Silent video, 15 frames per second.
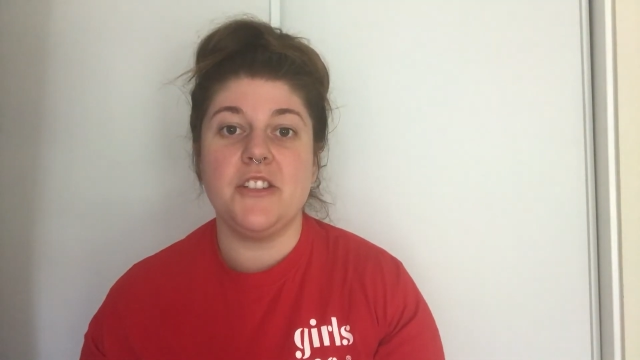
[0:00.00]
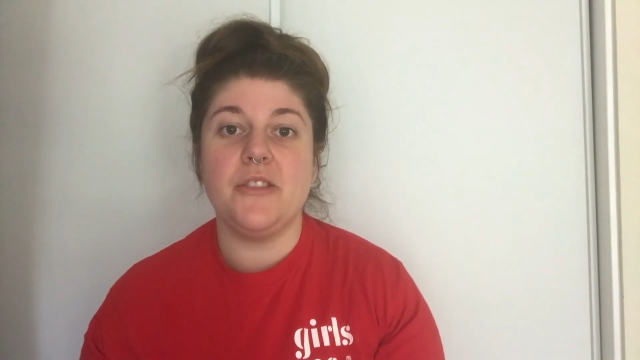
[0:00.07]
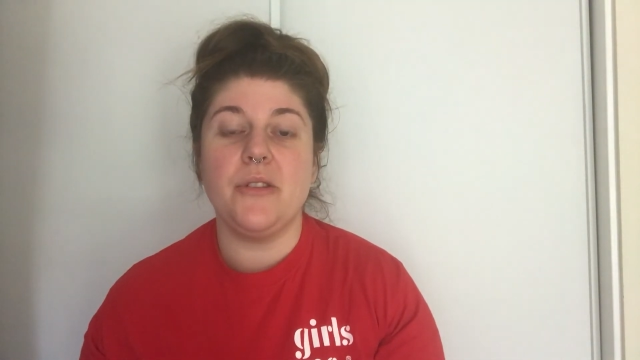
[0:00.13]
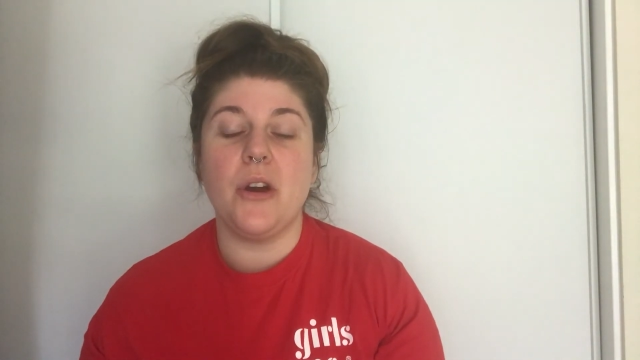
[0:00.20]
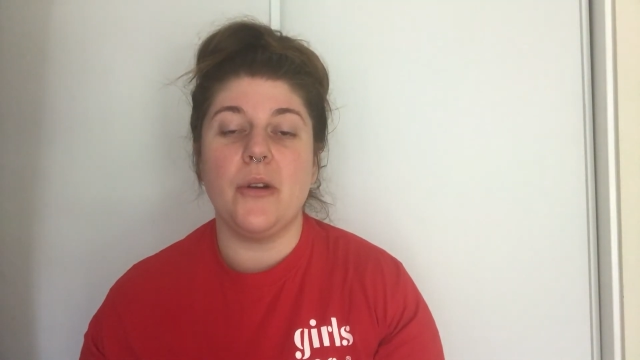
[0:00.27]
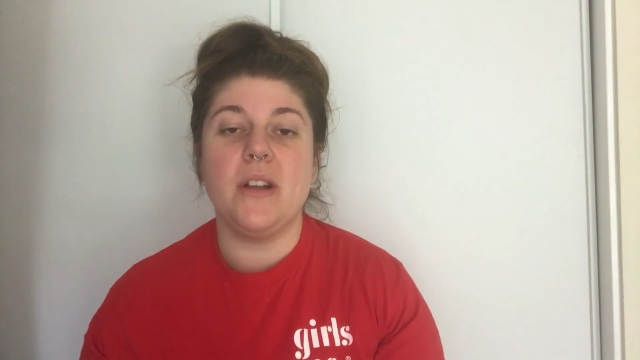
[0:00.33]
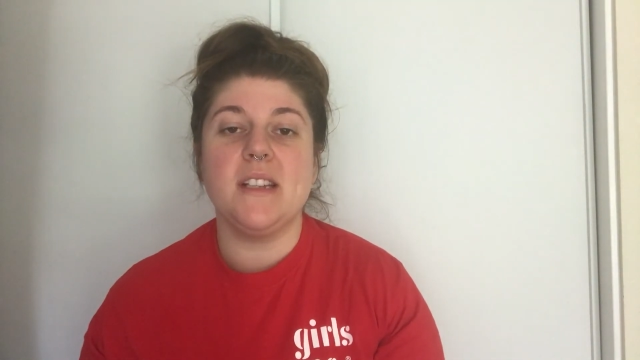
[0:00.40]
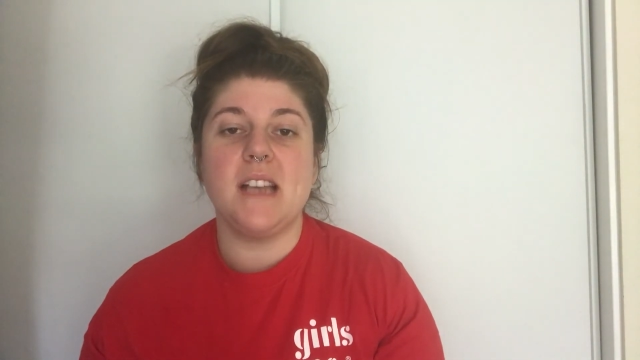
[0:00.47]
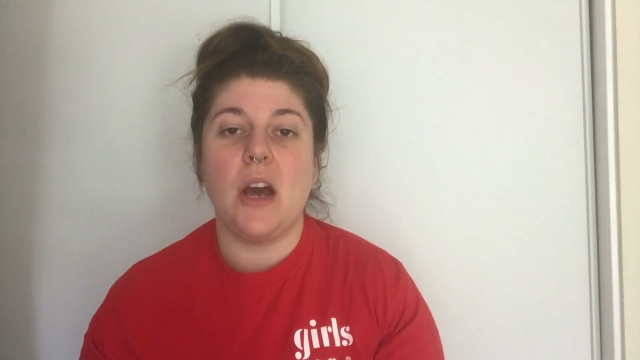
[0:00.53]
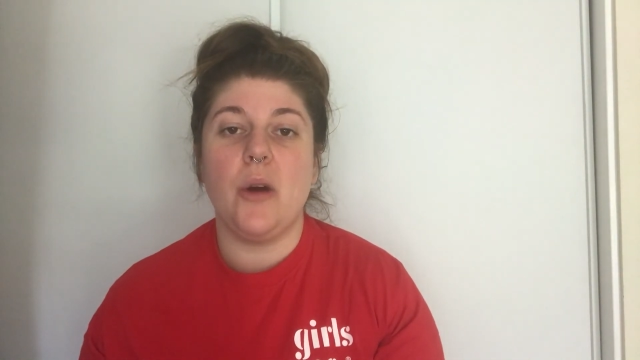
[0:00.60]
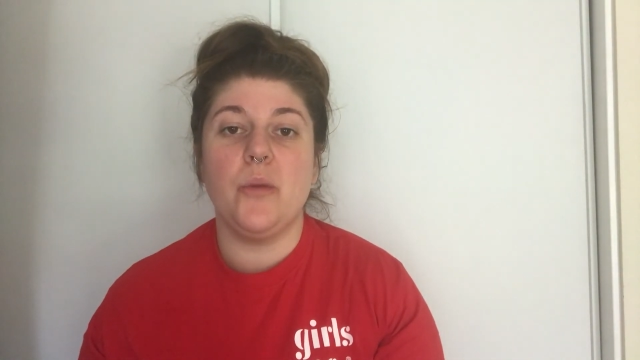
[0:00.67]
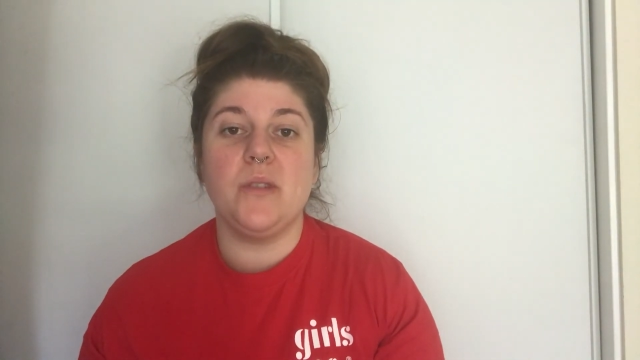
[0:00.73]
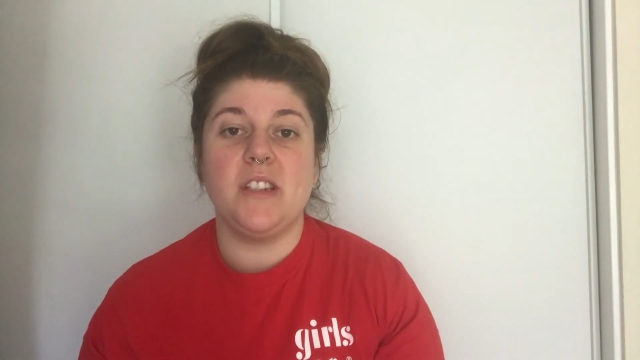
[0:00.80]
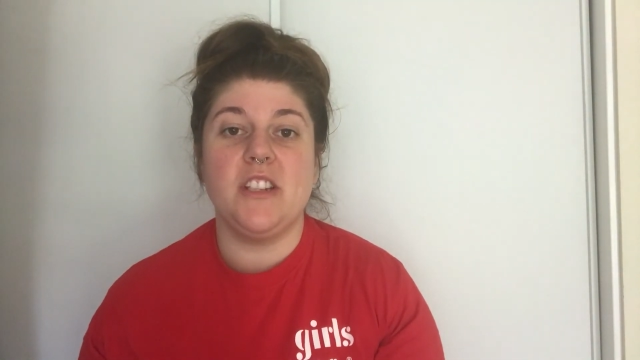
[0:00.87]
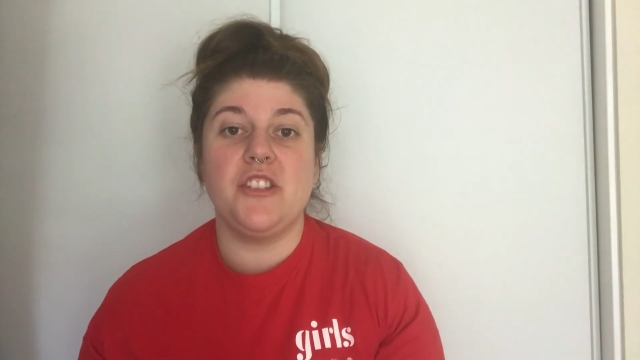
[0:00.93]
Did you
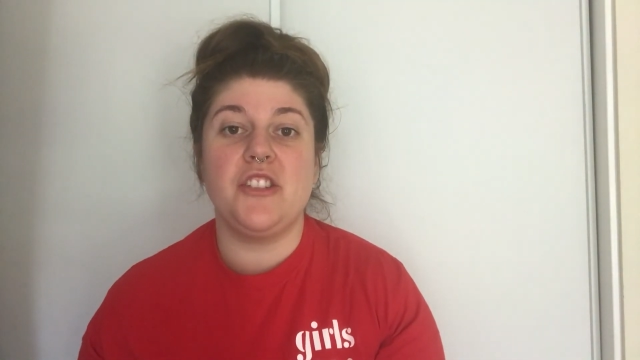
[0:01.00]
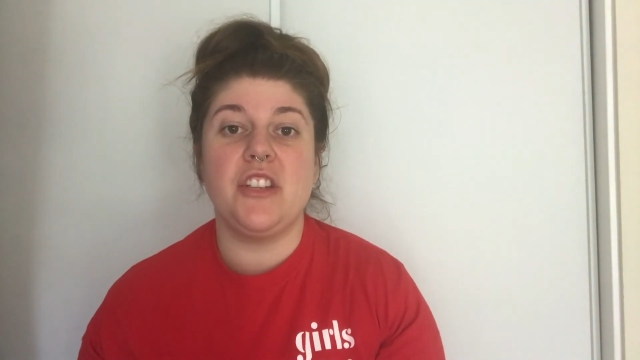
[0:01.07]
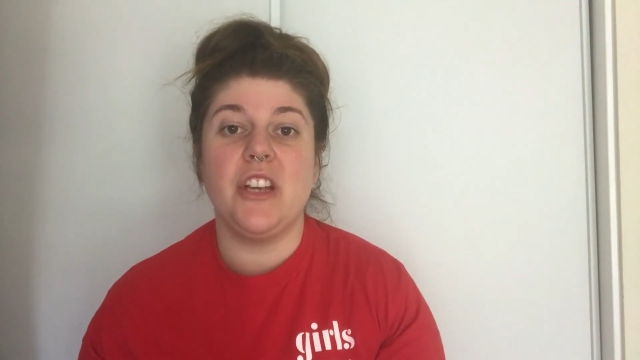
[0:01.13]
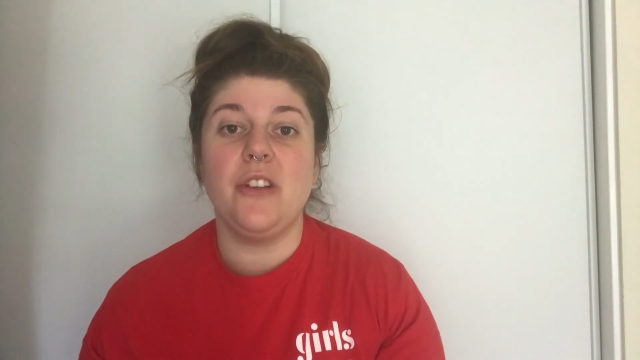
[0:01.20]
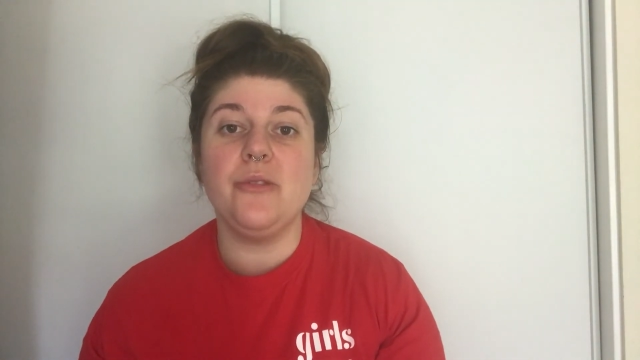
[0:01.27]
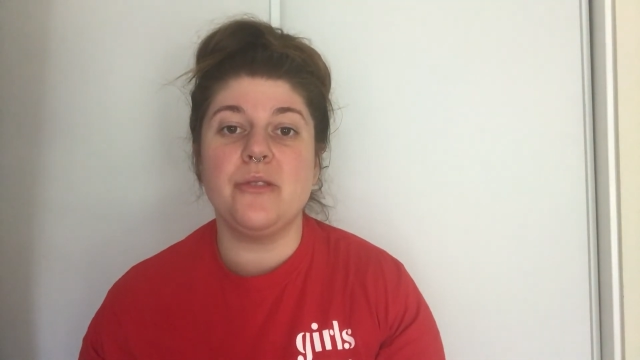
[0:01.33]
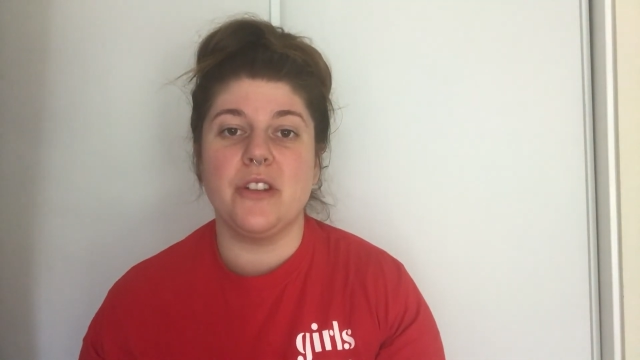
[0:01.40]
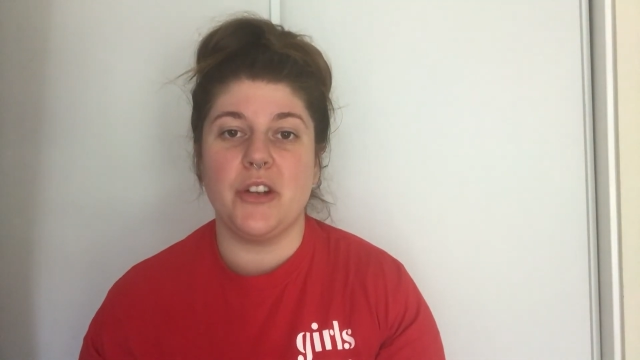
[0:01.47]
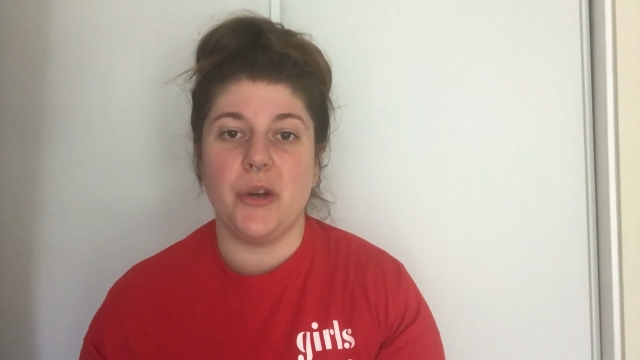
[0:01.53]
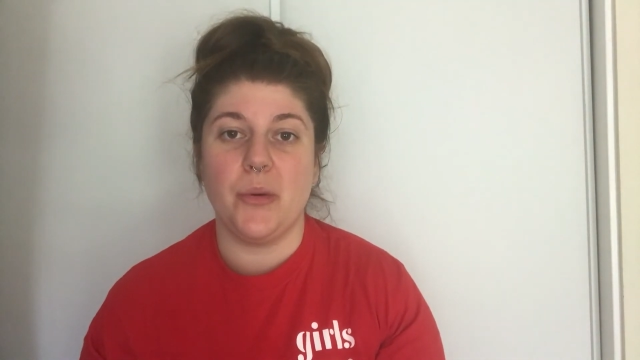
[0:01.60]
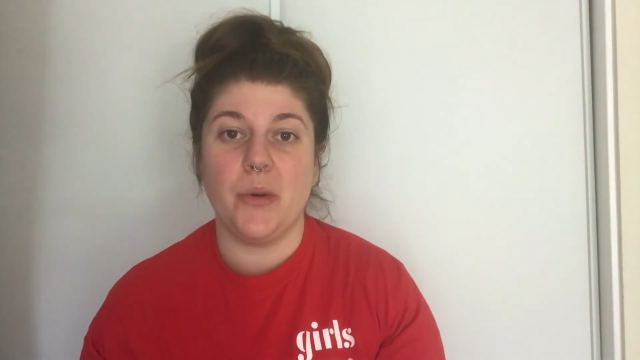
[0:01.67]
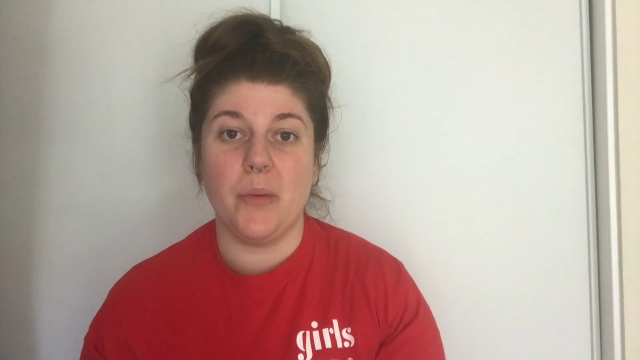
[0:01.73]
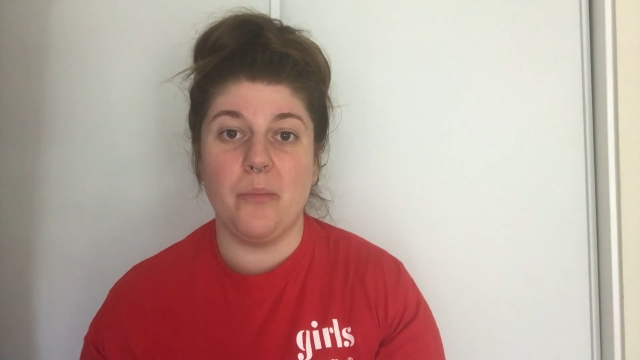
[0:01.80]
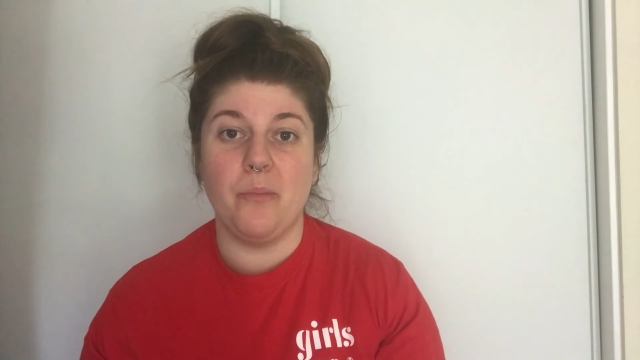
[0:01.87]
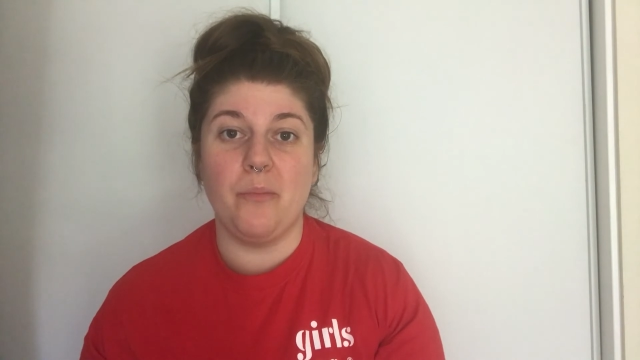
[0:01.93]
notice how it was the
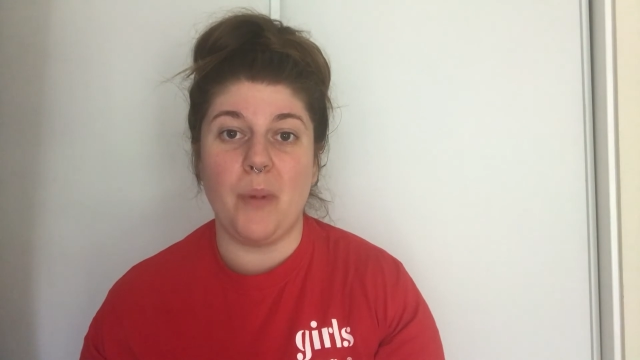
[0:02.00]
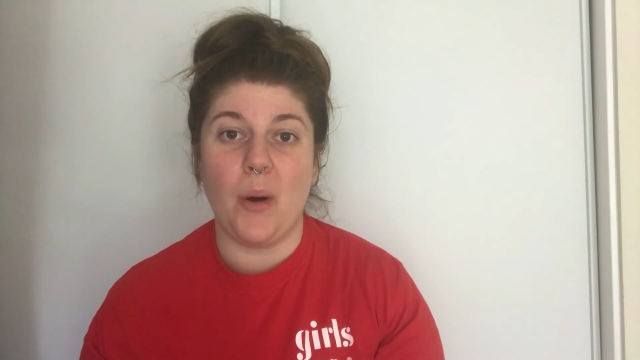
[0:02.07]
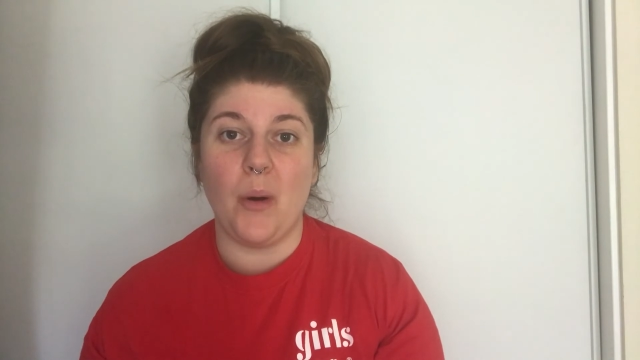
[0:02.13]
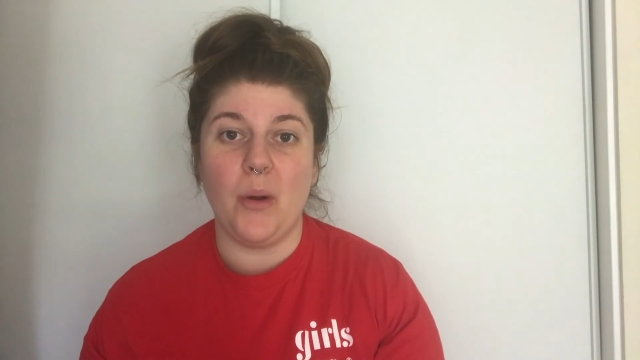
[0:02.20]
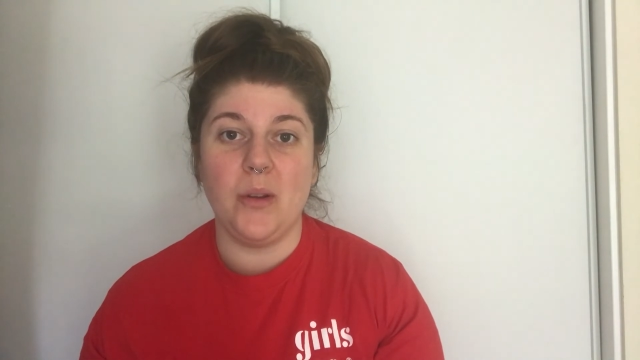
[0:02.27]
children who were